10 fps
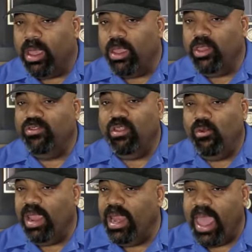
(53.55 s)
use a
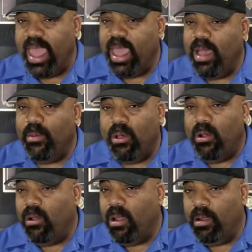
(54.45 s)
green ham
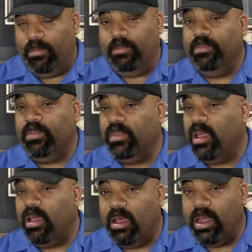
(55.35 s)
or
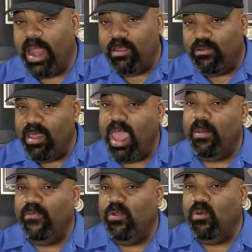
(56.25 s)
a natural
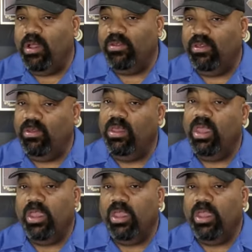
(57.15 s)
ham if you want to.